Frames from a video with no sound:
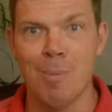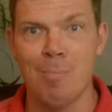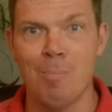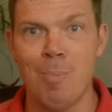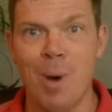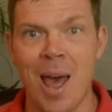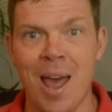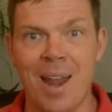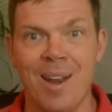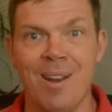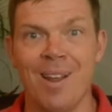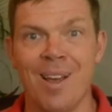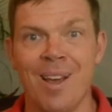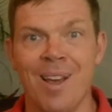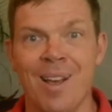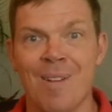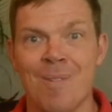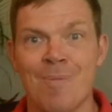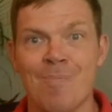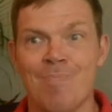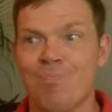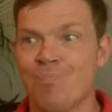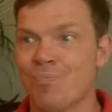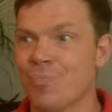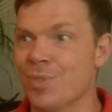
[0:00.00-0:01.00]
But,
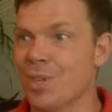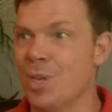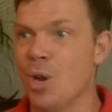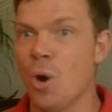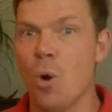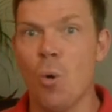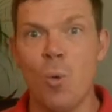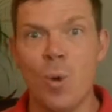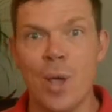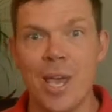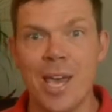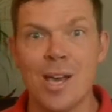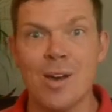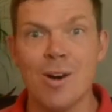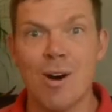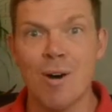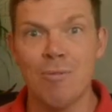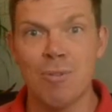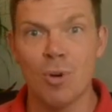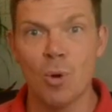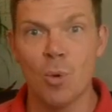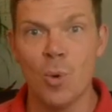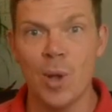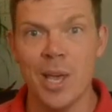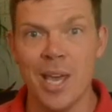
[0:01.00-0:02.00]
you know, week
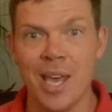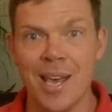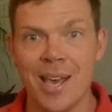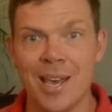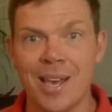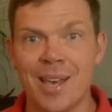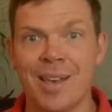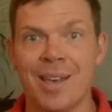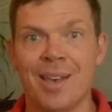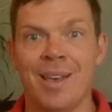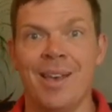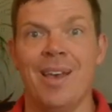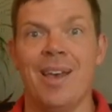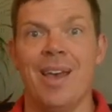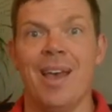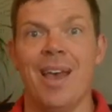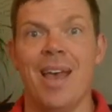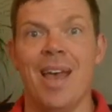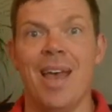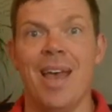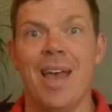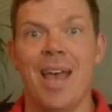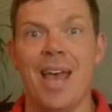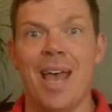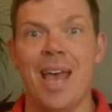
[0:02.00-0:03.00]
over week,
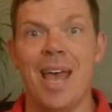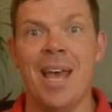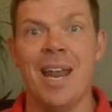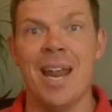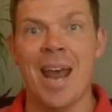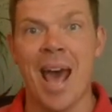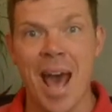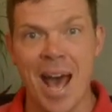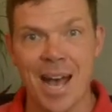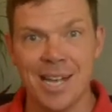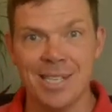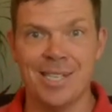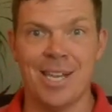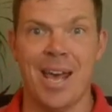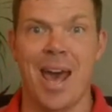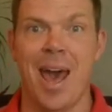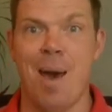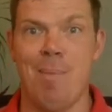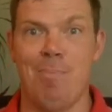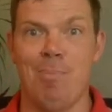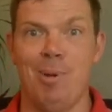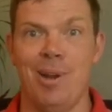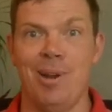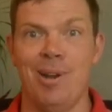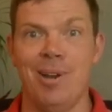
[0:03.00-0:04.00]
it has
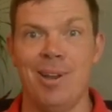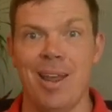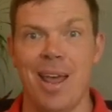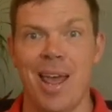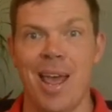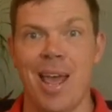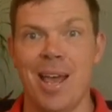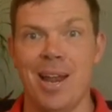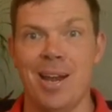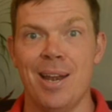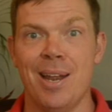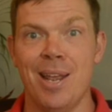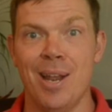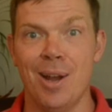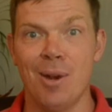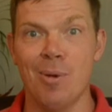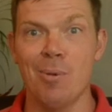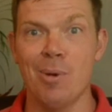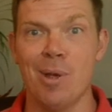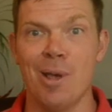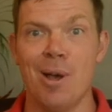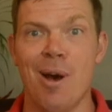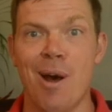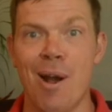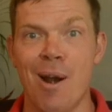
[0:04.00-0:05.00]
happened, and
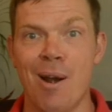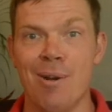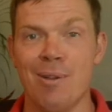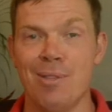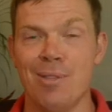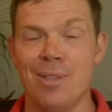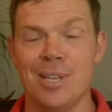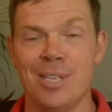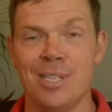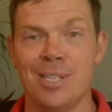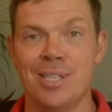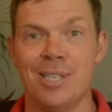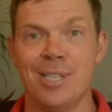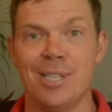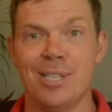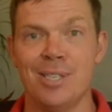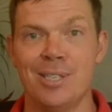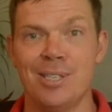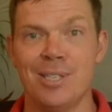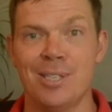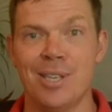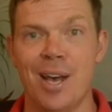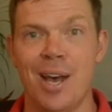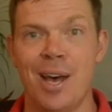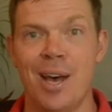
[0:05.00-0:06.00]
here we are. This
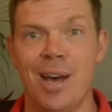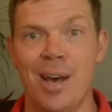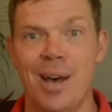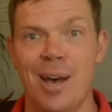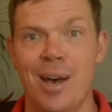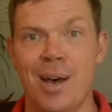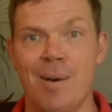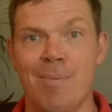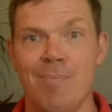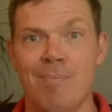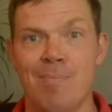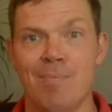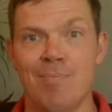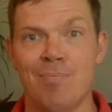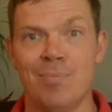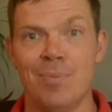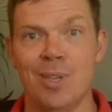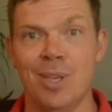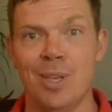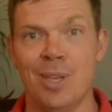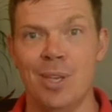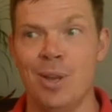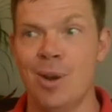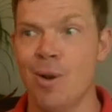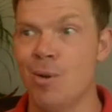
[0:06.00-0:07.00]
is,
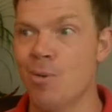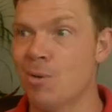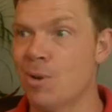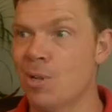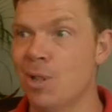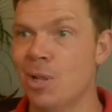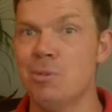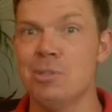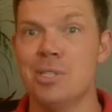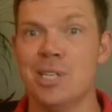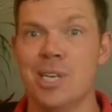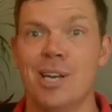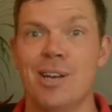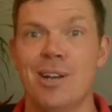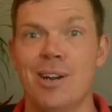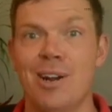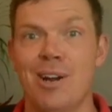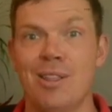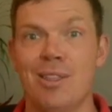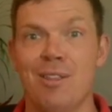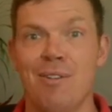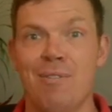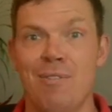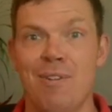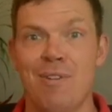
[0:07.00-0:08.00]
you know, closing in
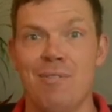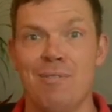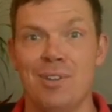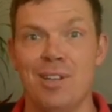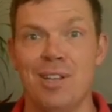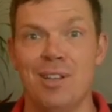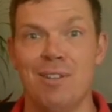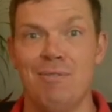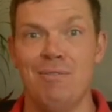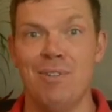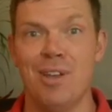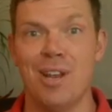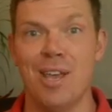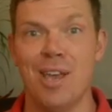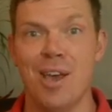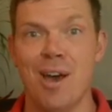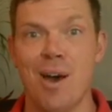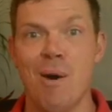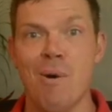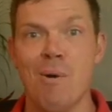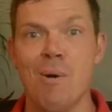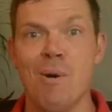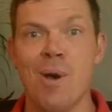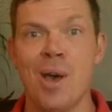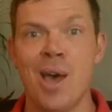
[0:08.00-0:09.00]
on the 50th
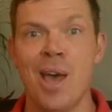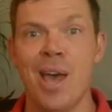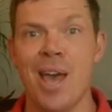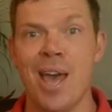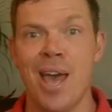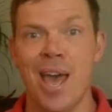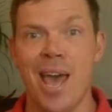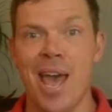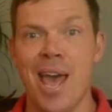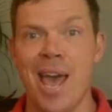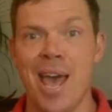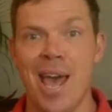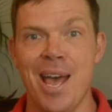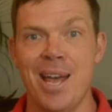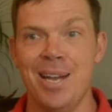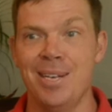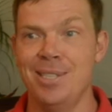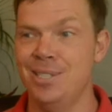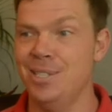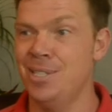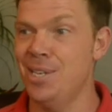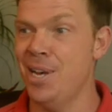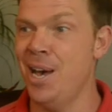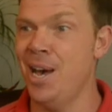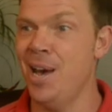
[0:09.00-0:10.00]
video,
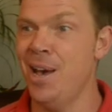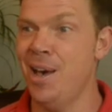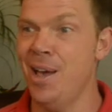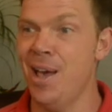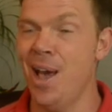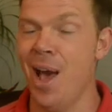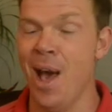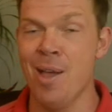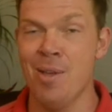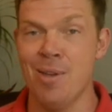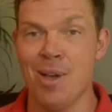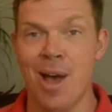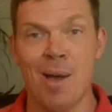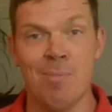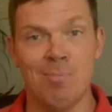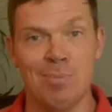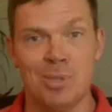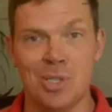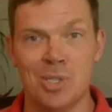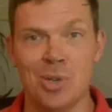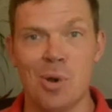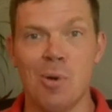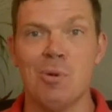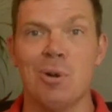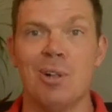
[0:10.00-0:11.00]
and I'm
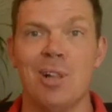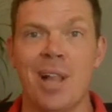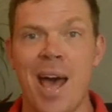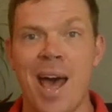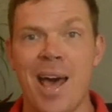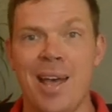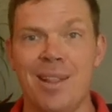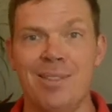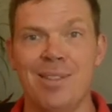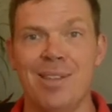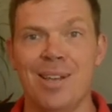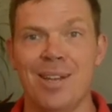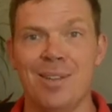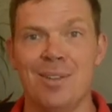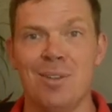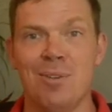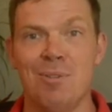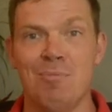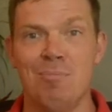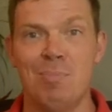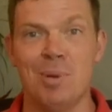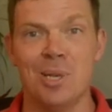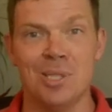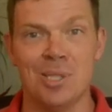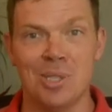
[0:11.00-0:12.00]
so glad that
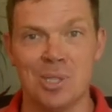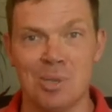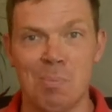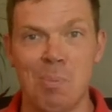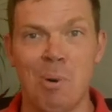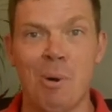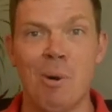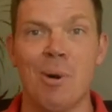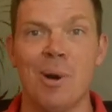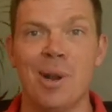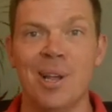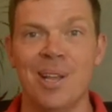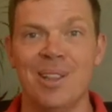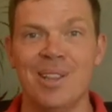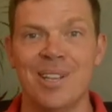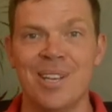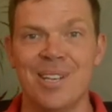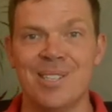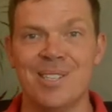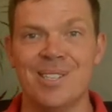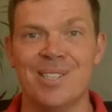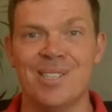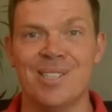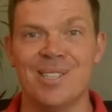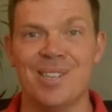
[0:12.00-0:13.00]
you've been supporting
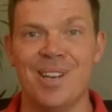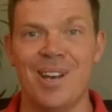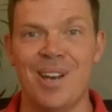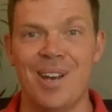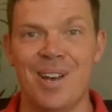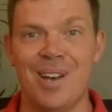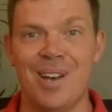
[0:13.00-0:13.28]
this